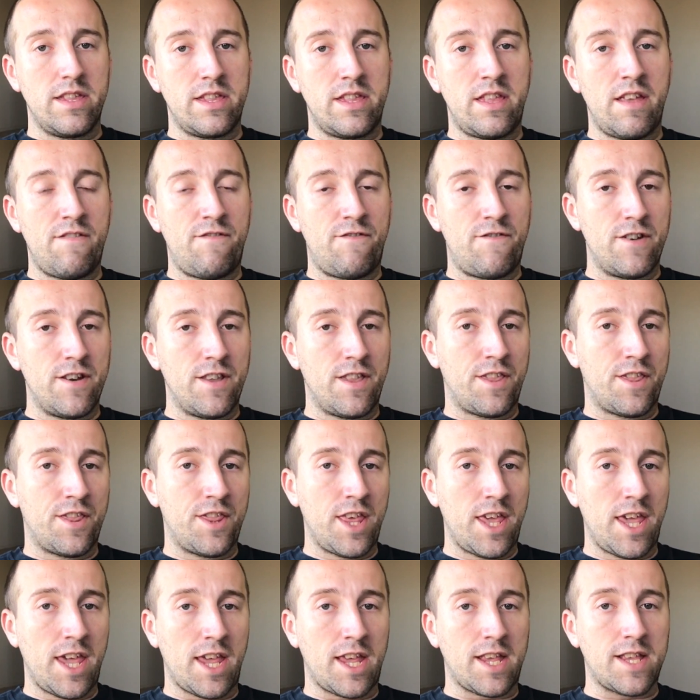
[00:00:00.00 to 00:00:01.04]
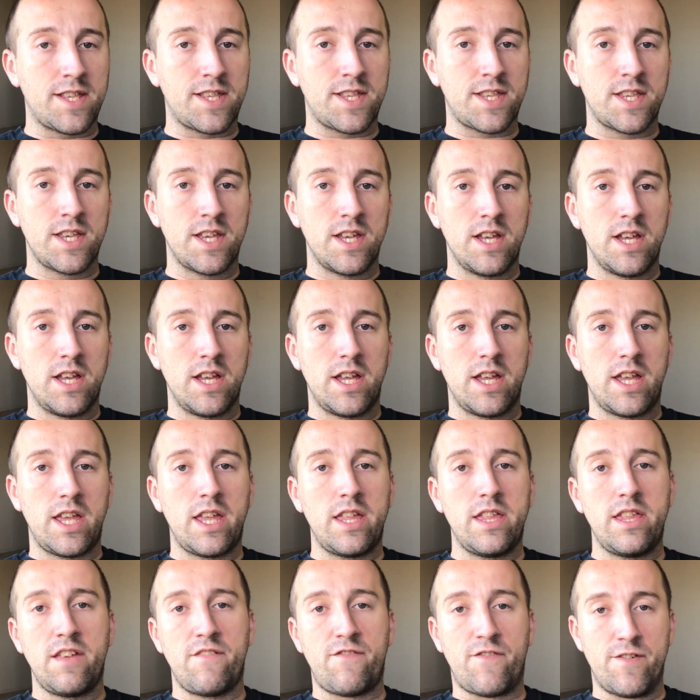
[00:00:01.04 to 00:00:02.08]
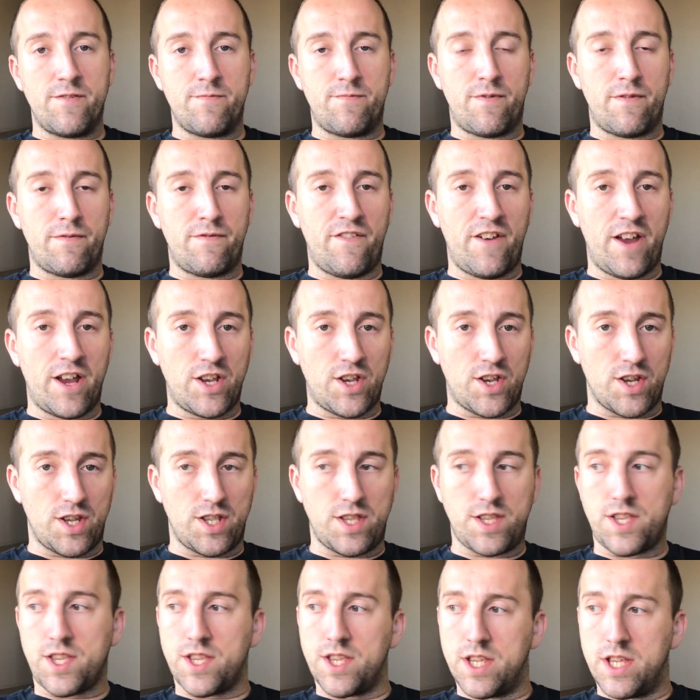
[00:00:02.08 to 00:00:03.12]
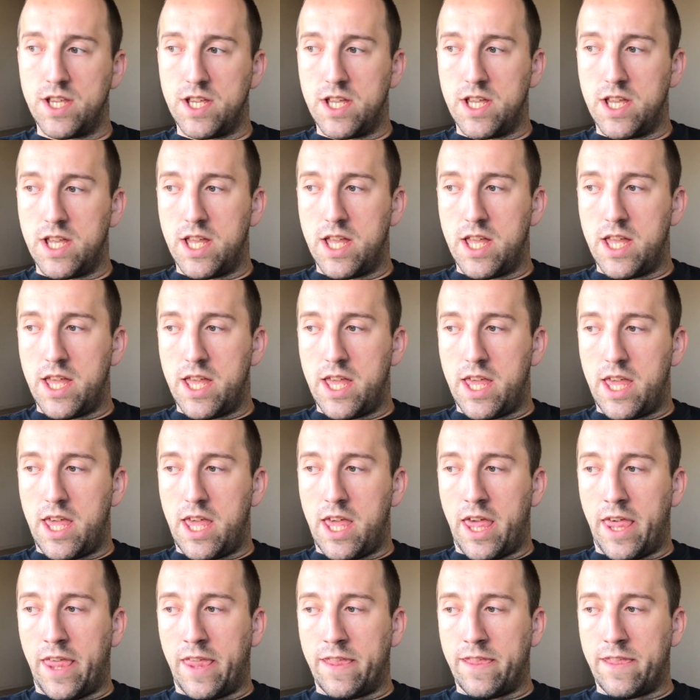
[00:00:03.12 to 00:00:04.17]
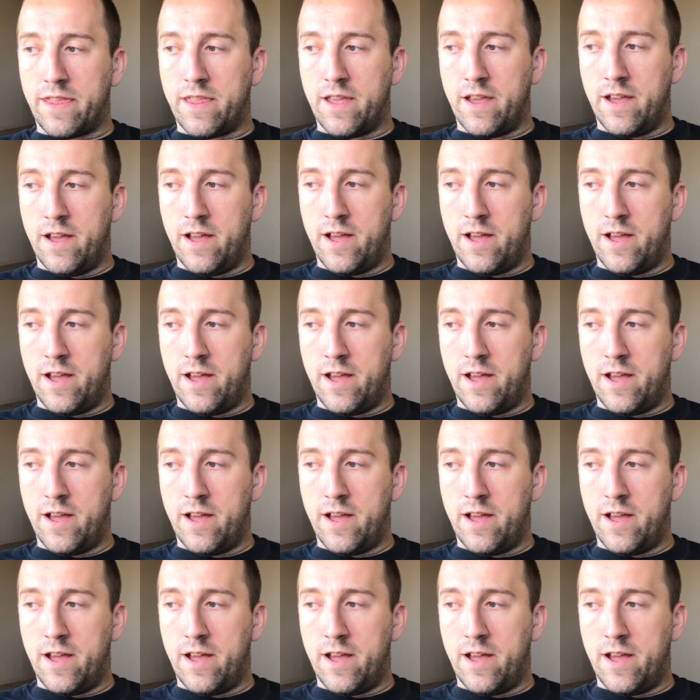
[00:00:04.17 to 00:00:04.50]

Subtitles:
different things in different professions, and